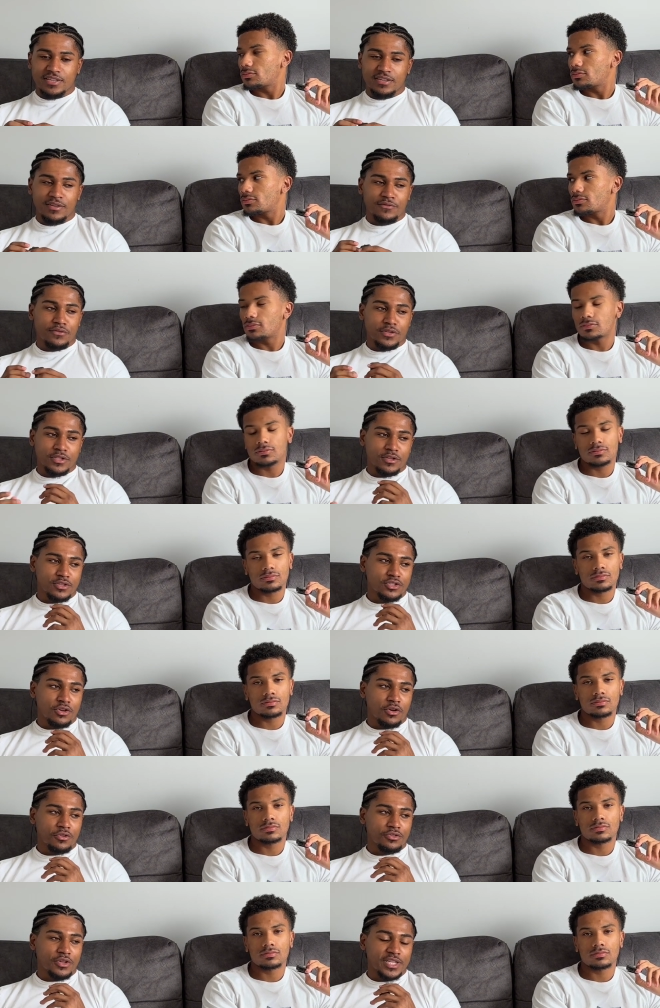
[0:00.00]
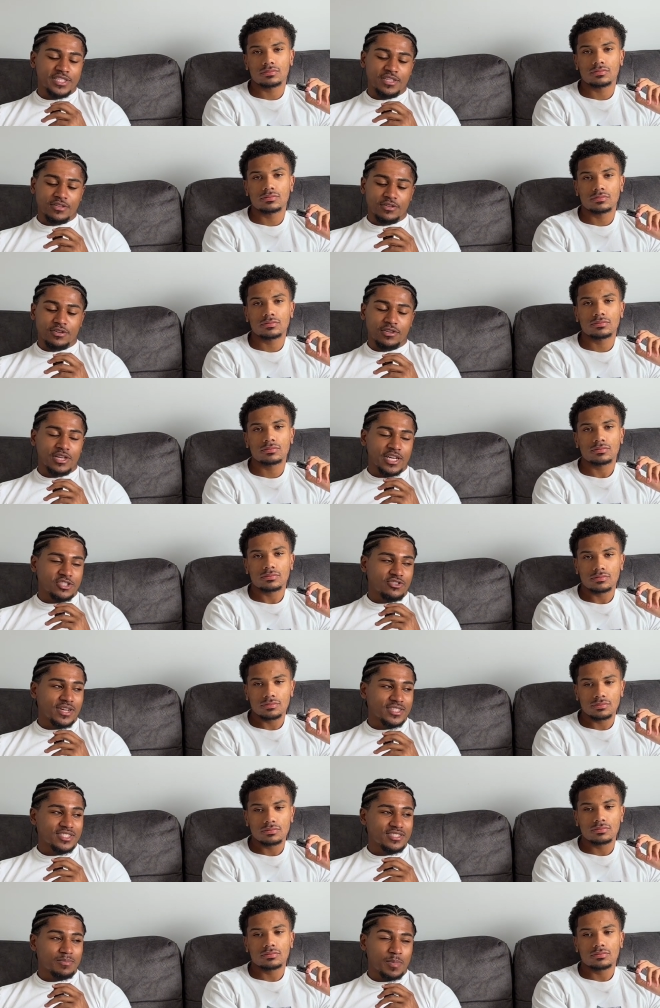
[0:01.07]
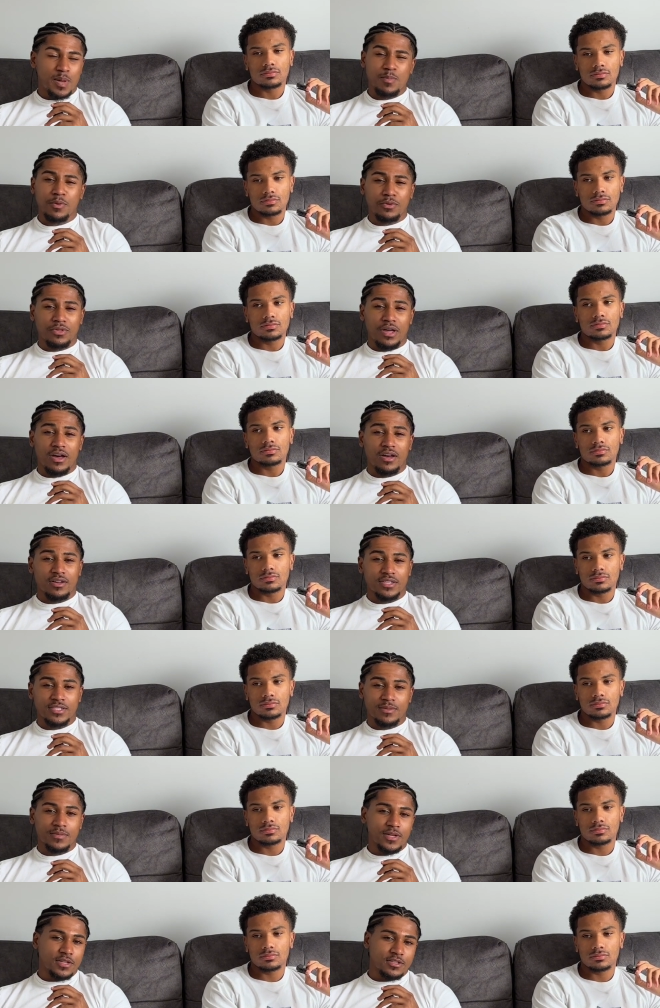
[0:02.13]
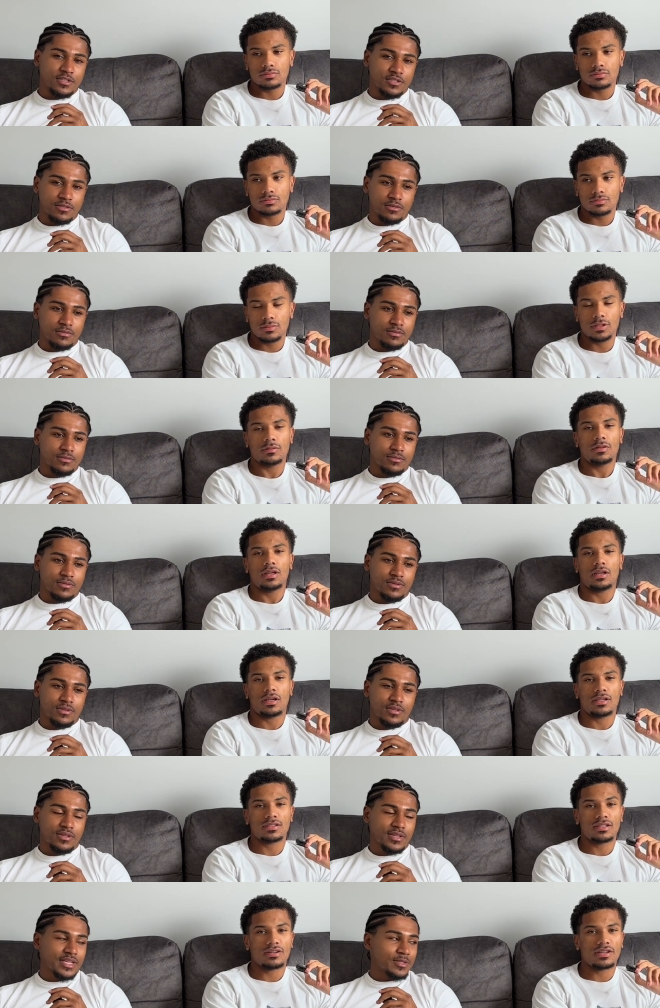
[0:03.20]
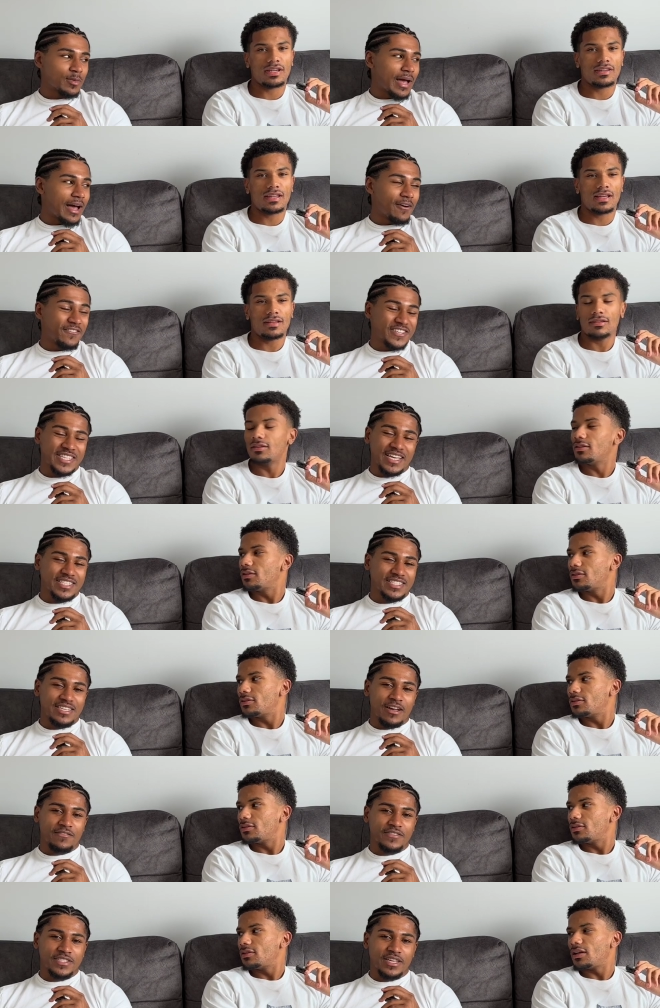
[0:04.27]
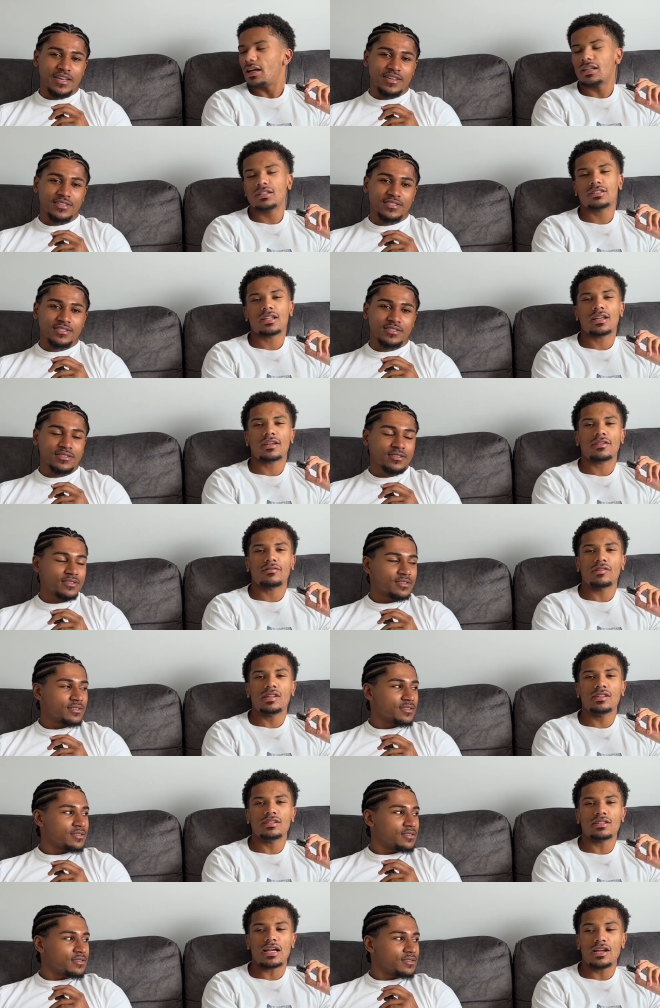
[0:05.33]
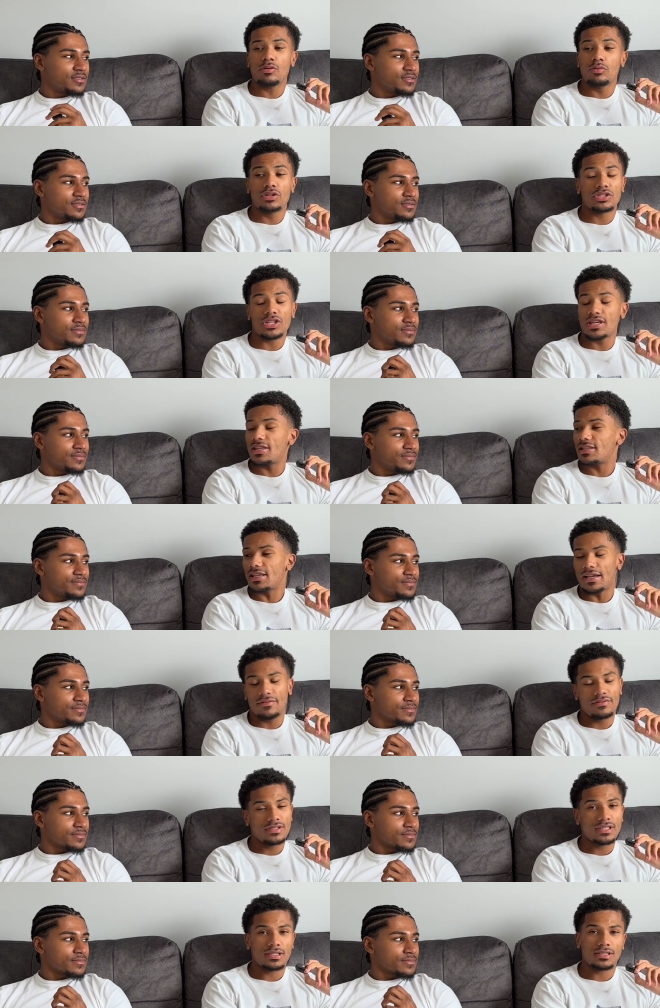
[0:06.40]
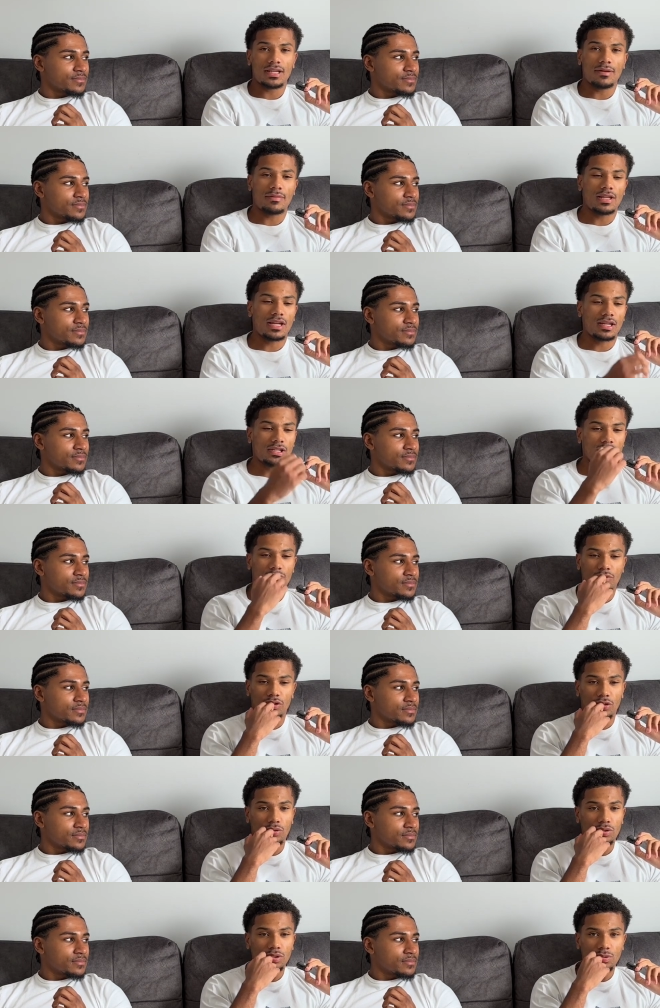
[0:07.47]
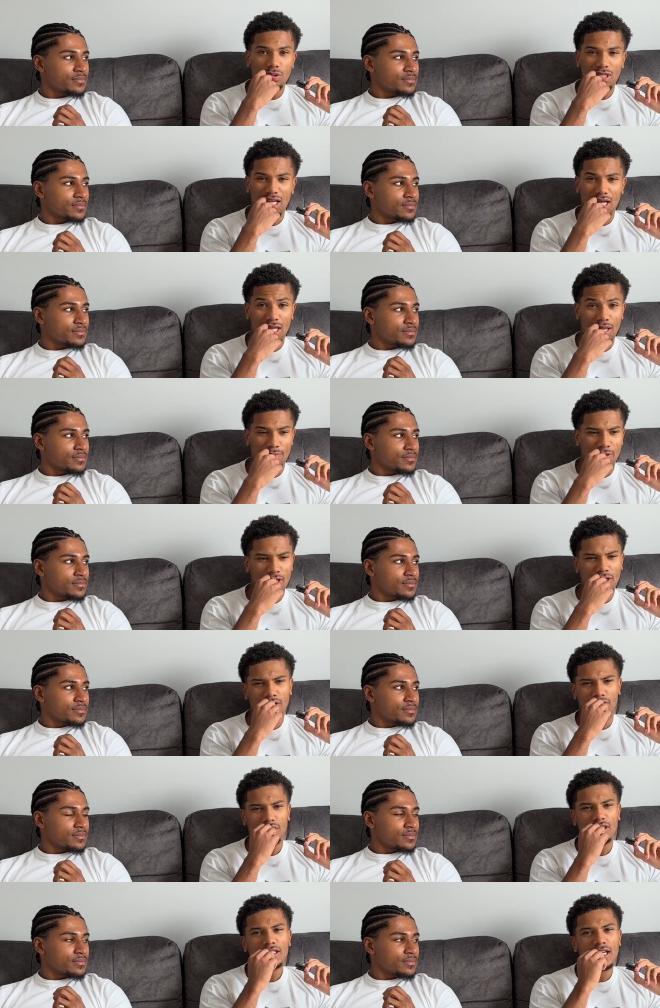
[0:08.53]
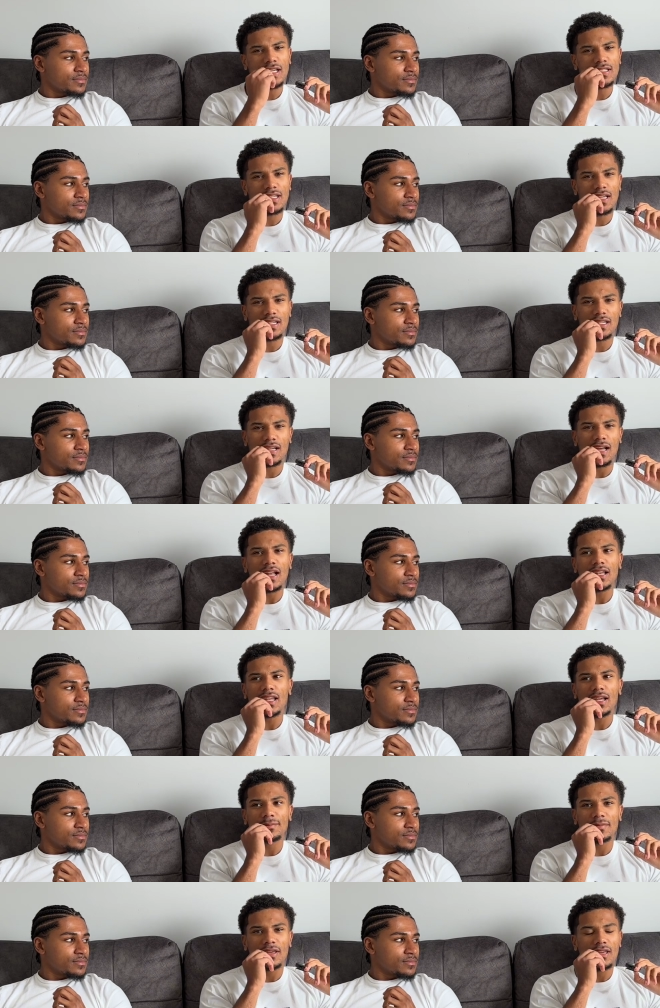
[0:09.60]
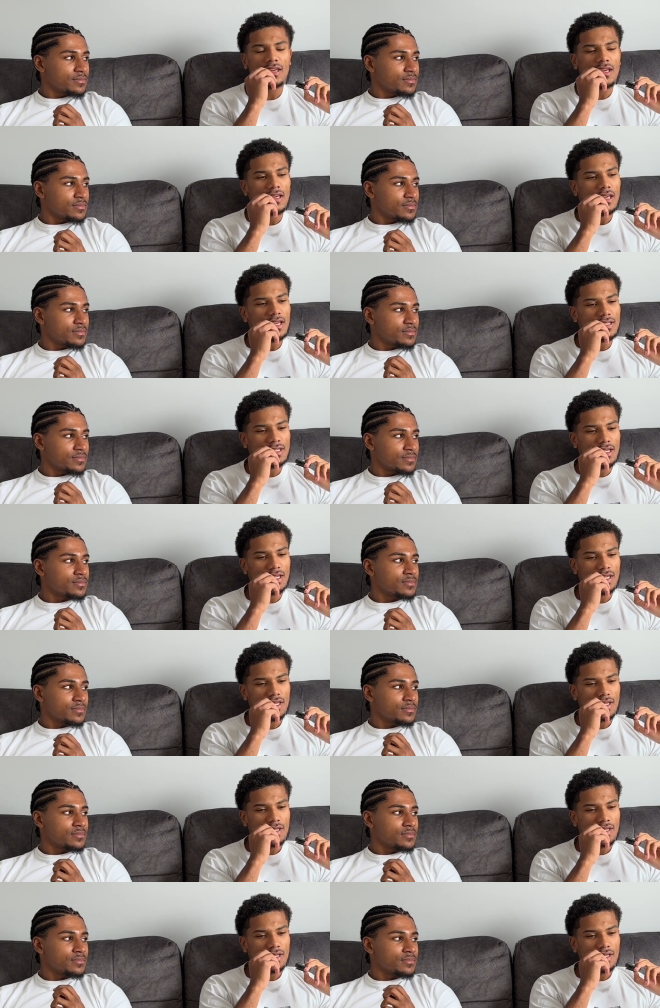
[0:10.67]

Speaker 1: And if as long as you're authentic, you're going to attract people that are similar to you. yeah, exactly. And that's why Alpha Set is Alpha Set. And
Speaker 2: it's like in this, I always say this every time I like I jump on call someone. I, am like, yo, this guy's like, like kind of like me. It's like